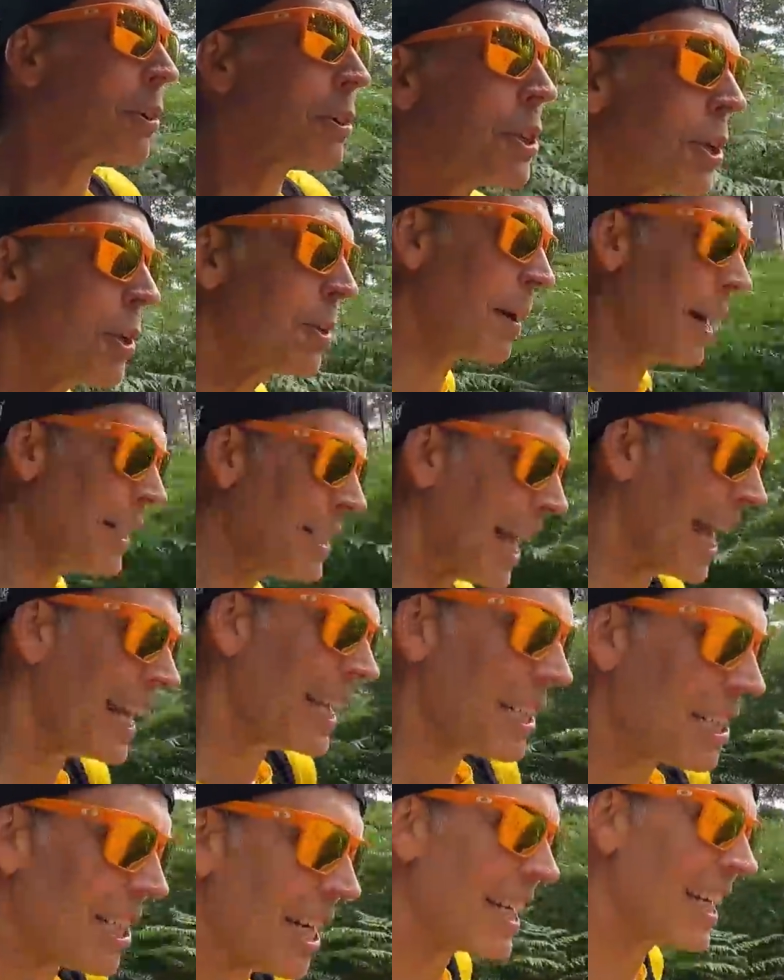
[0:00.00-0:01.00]
or too much
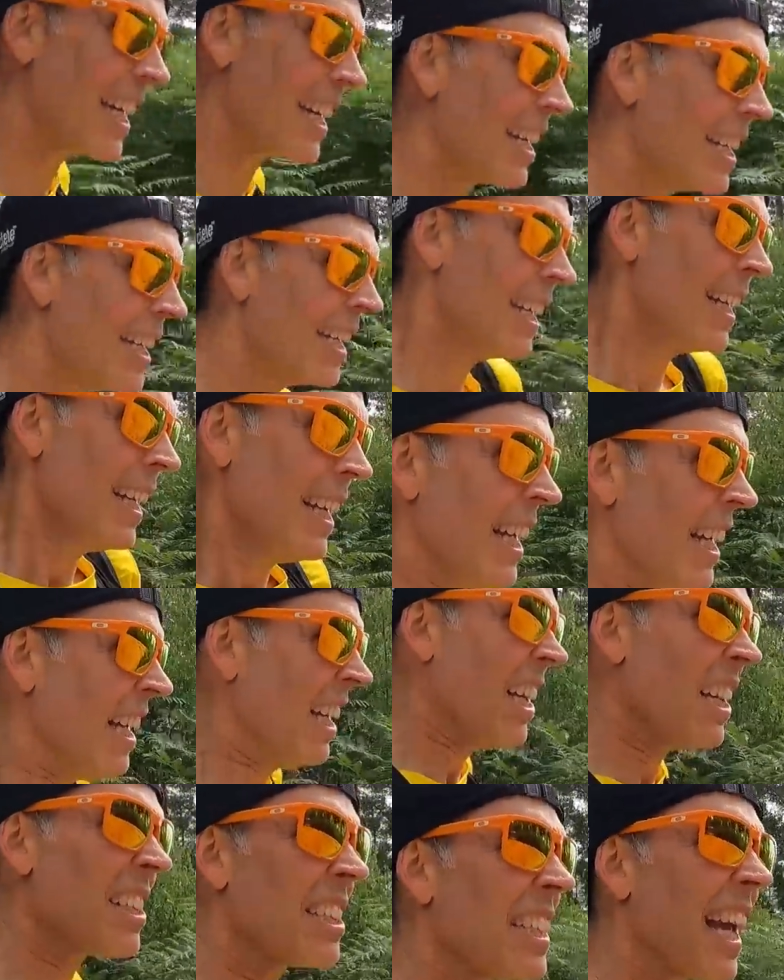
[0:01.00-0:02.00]
energy
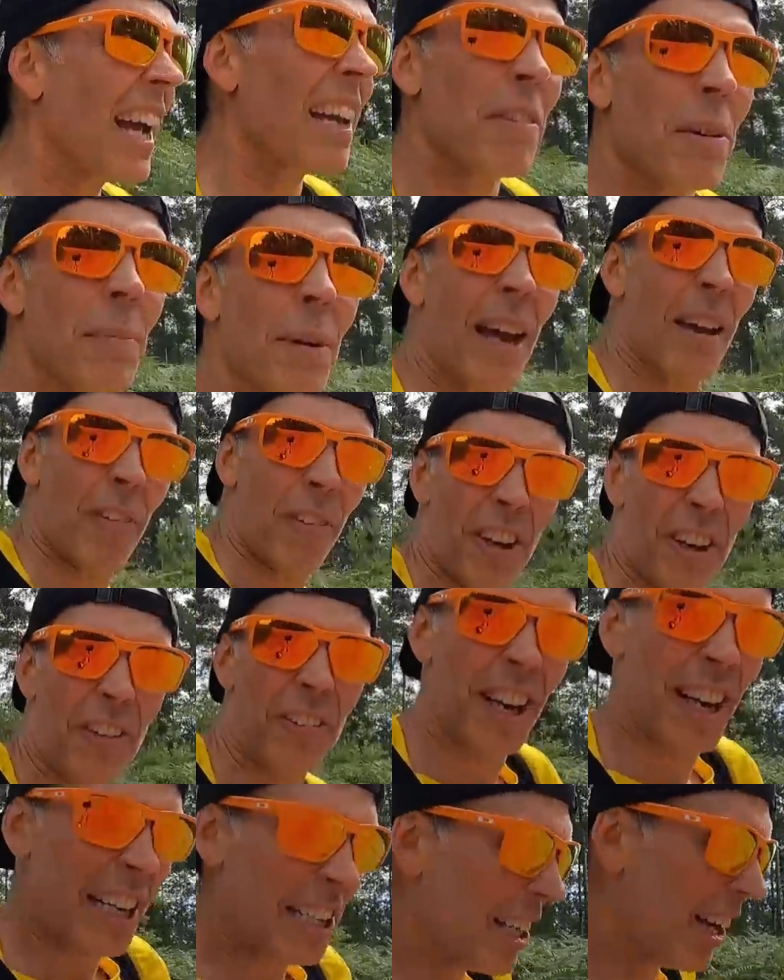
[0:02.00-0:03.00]
and save a bit for the
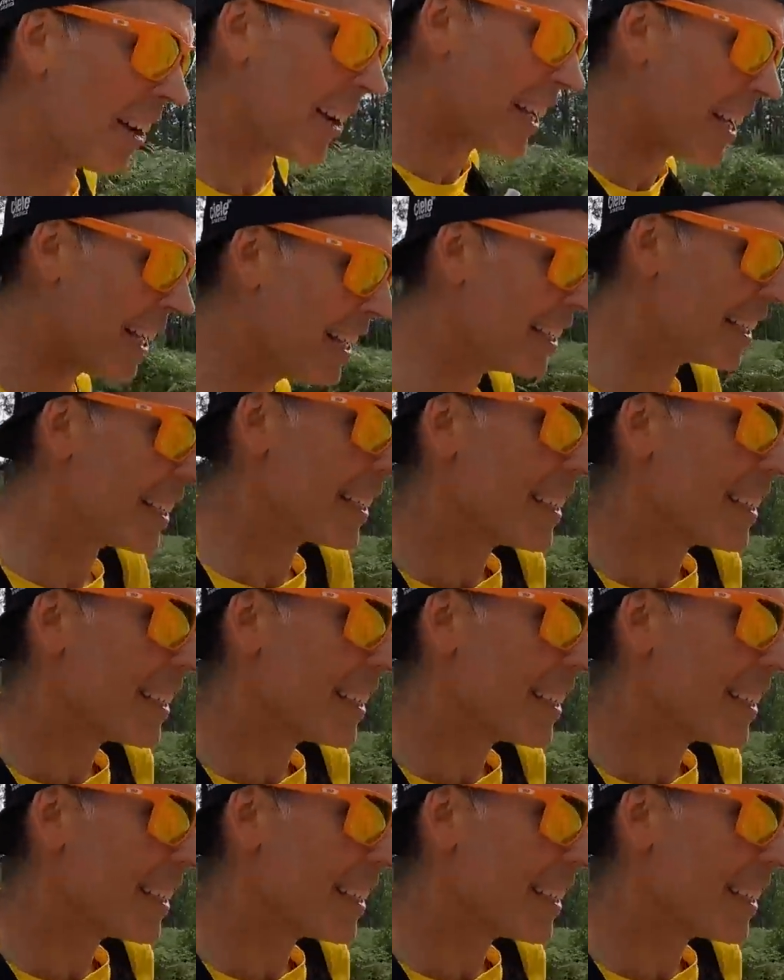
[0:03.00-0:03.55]
finish line.